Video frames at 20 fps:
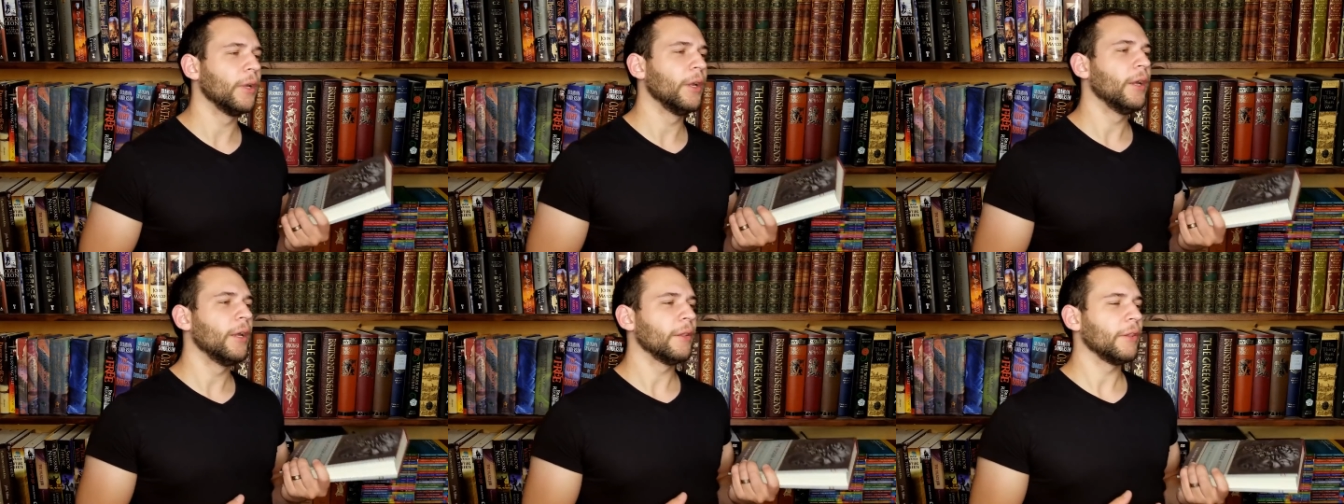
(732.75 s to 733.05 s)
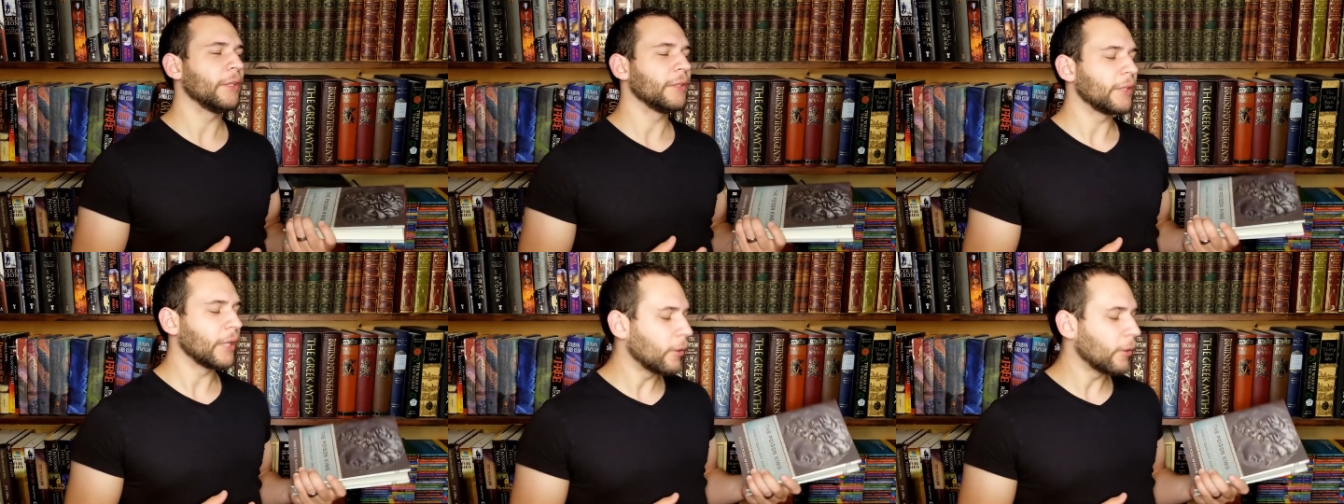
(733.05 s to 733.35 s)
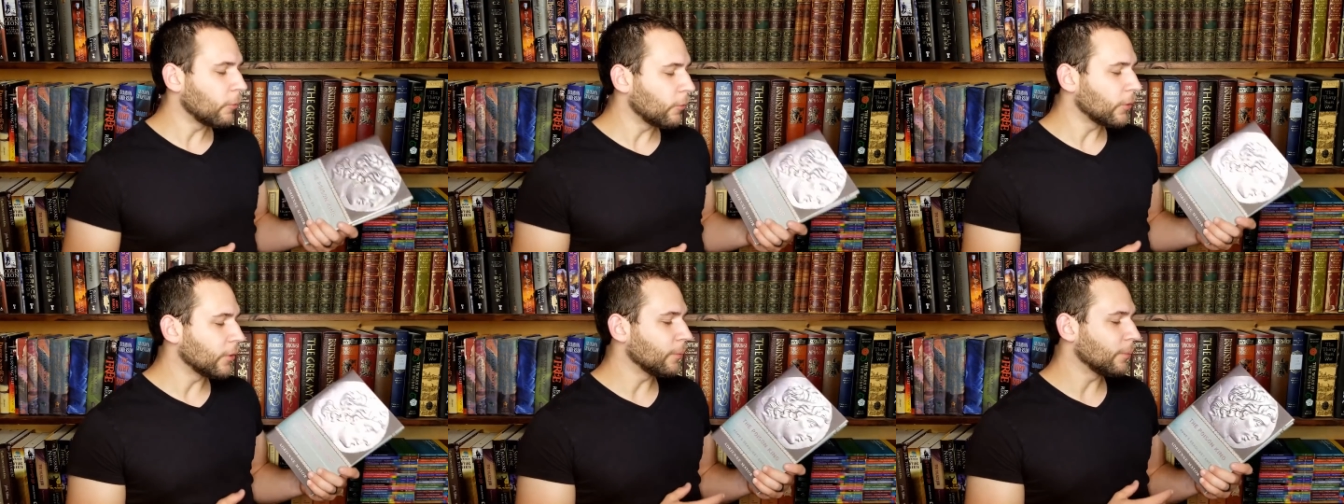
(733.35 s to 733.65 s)
I think
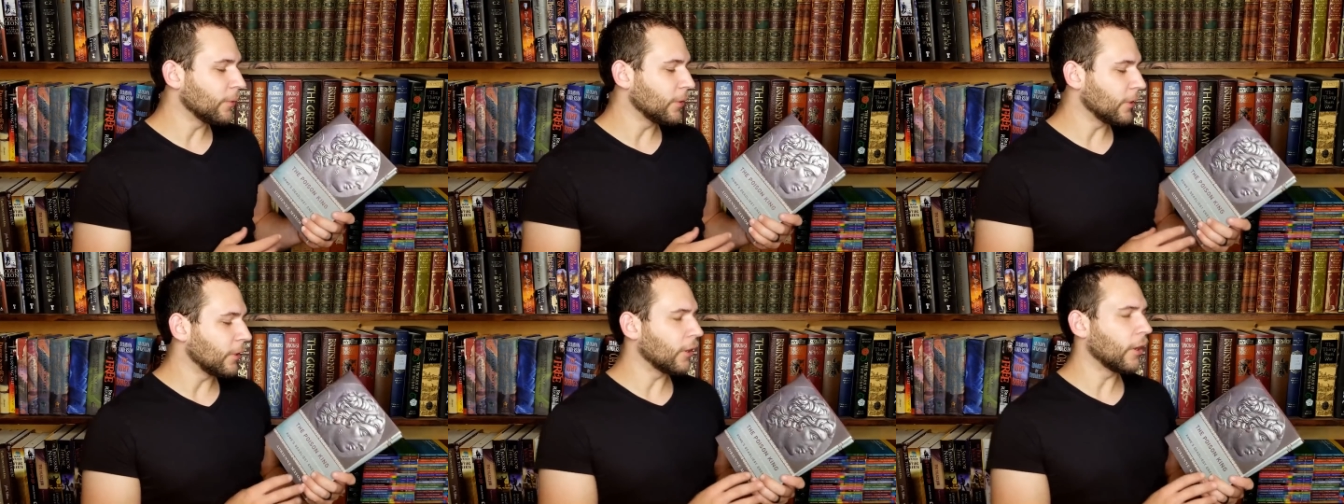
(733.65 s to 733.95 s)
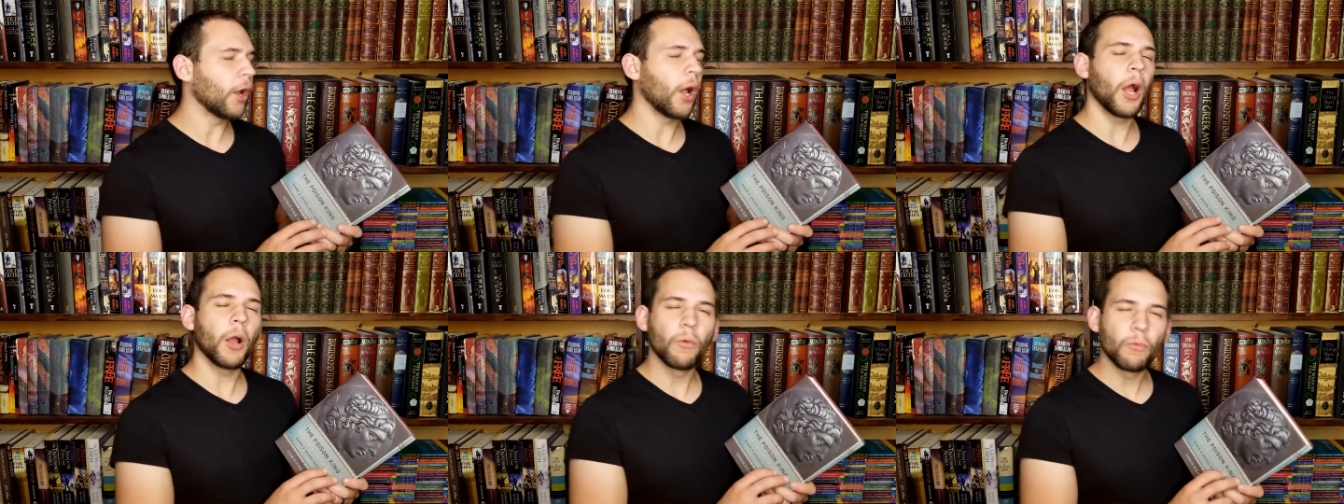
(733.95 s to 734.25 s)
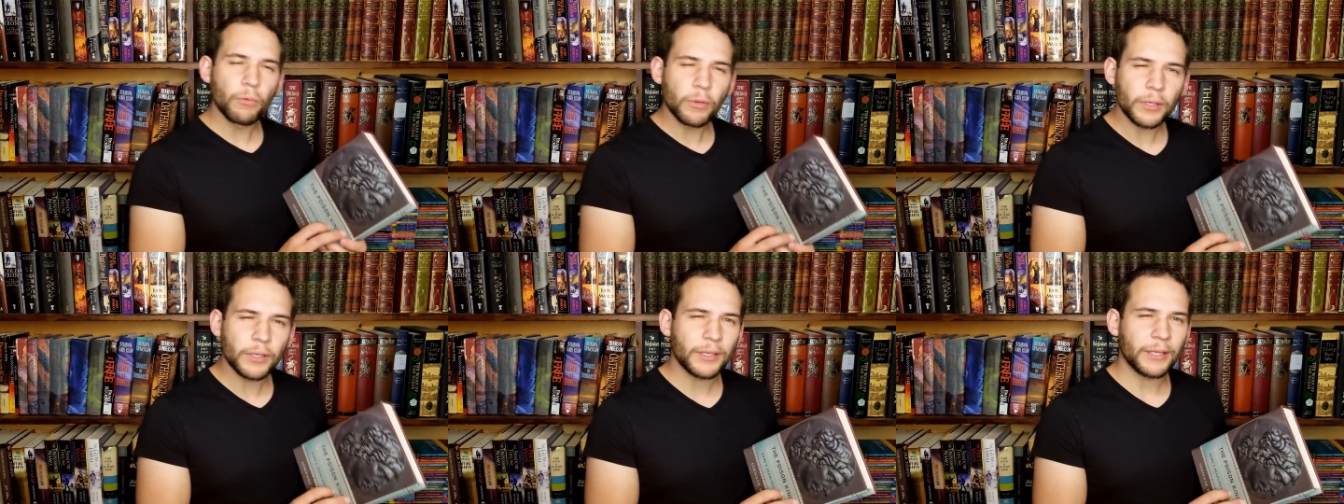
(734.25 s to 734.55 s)
that would have been a
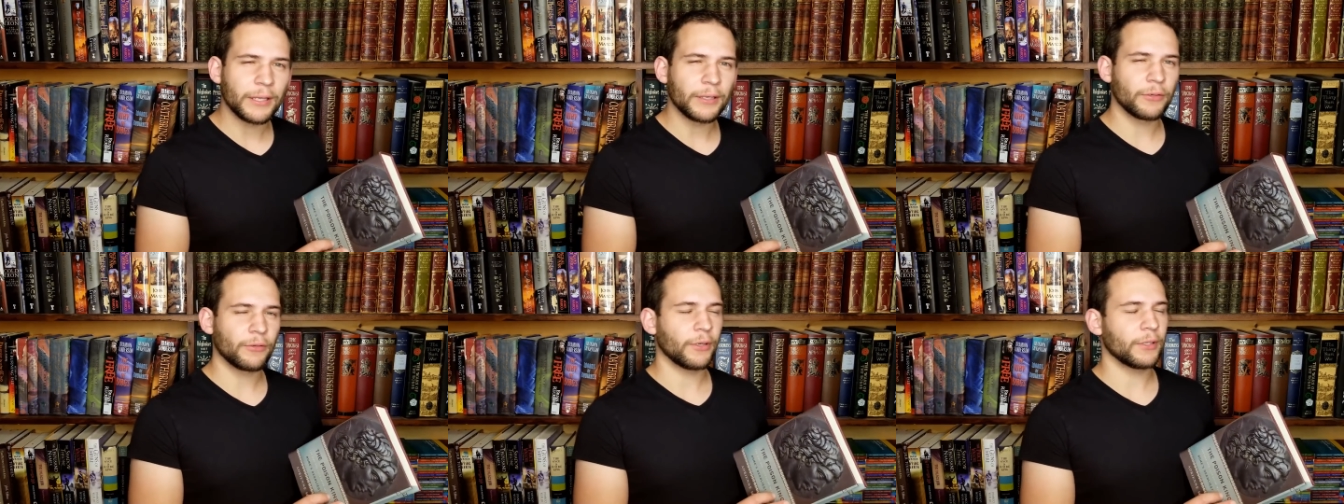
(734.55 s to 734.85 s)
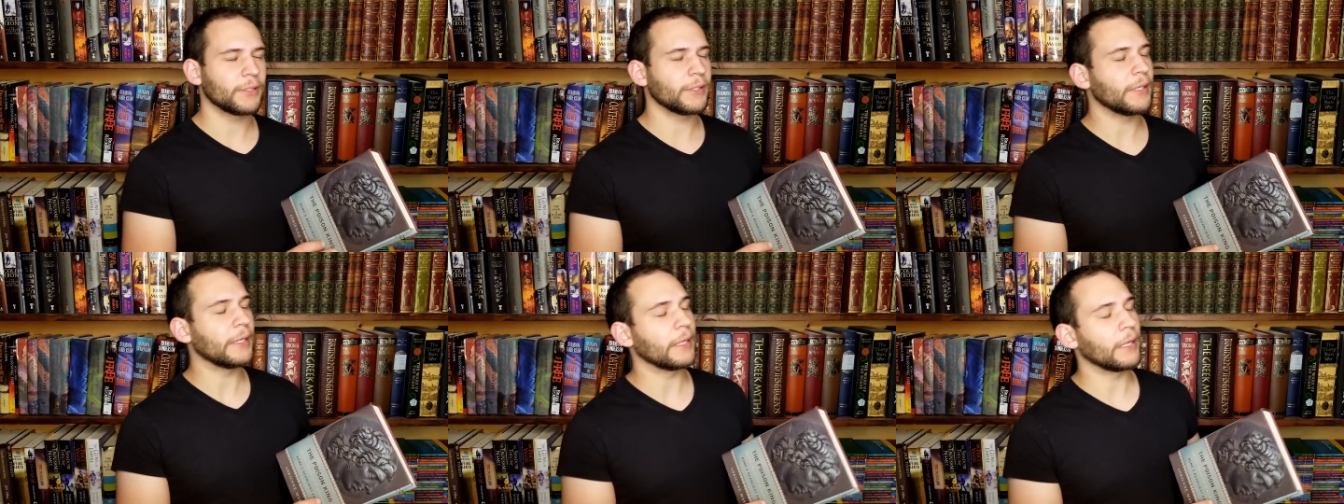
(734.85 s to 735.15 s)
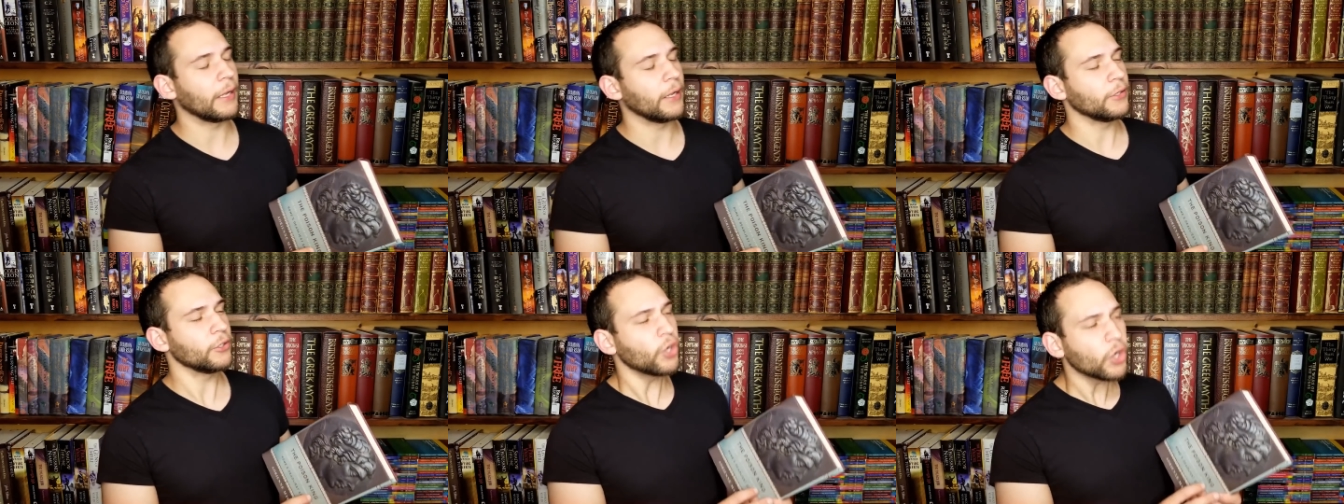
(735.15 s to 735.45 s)
really
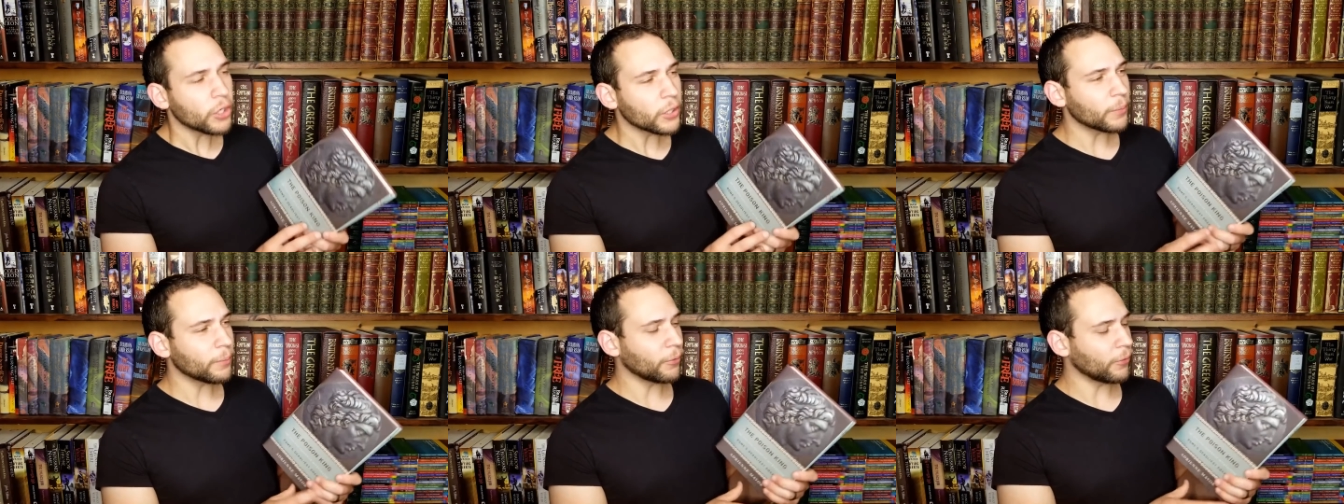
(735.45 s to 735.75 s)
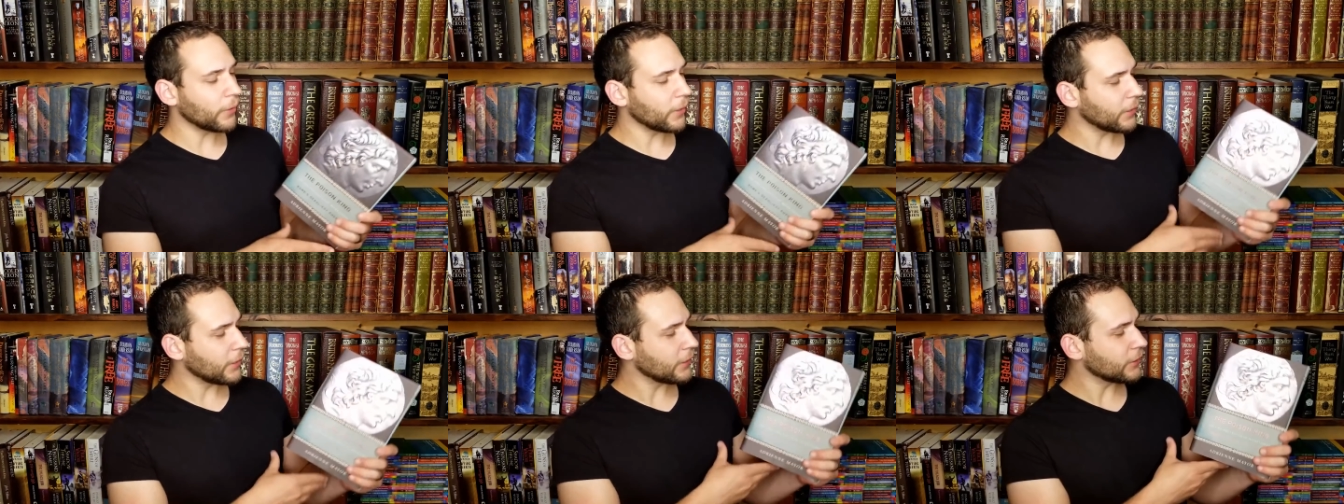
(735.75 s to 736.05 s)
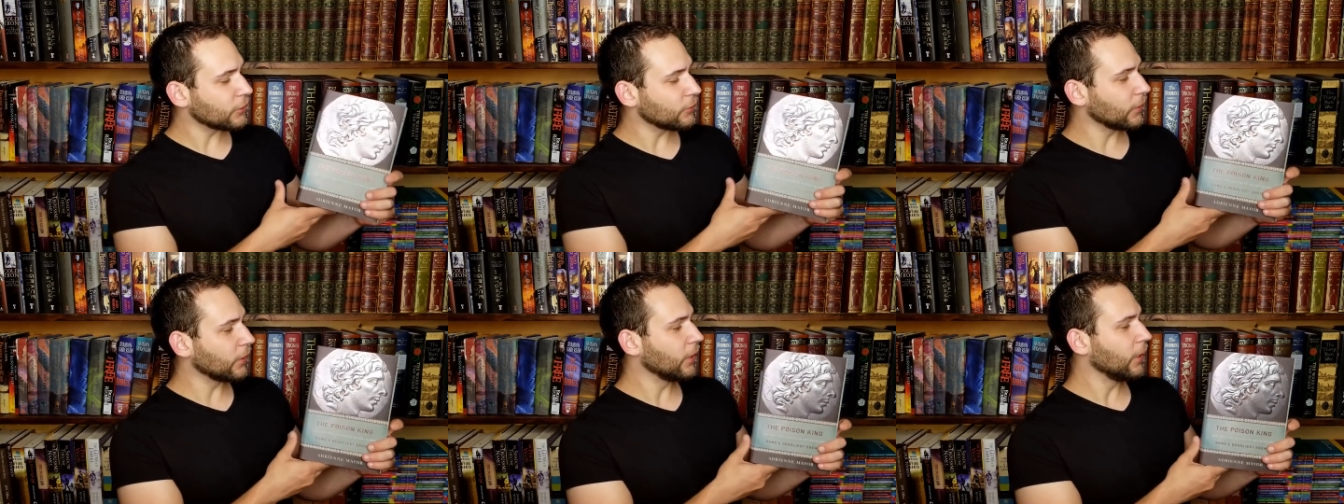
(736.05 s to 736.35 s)
interesting turning point in
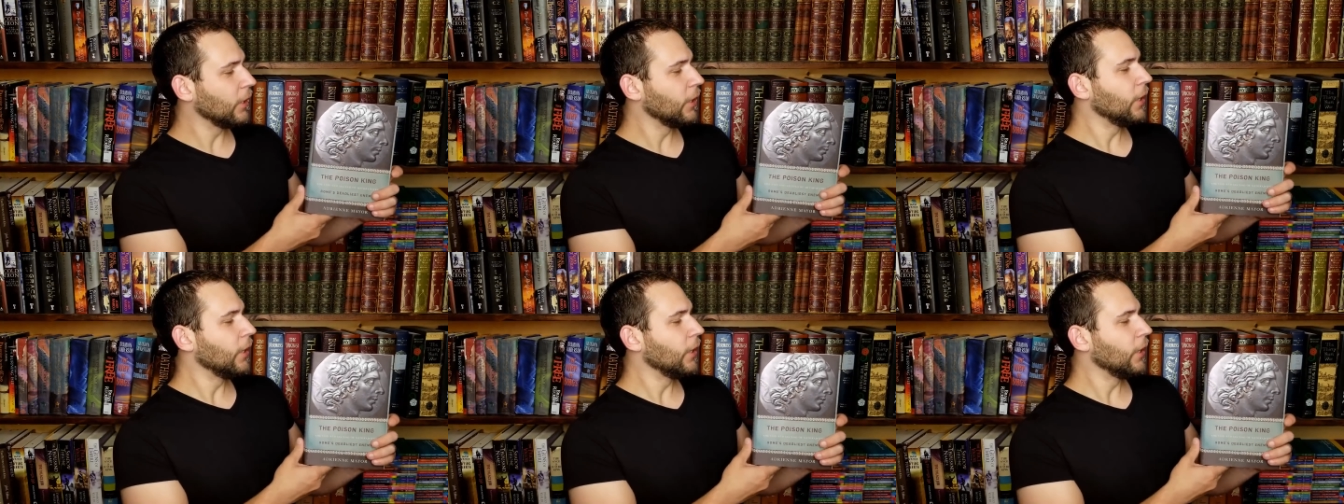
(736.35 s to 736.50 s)
history.